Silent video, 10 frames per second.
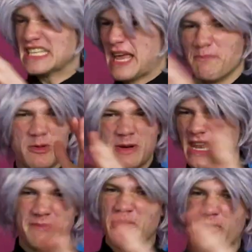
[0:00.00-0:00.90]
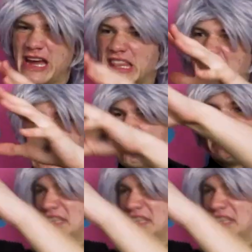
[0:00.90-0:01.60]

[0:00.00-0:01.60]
She kept moving left and right like.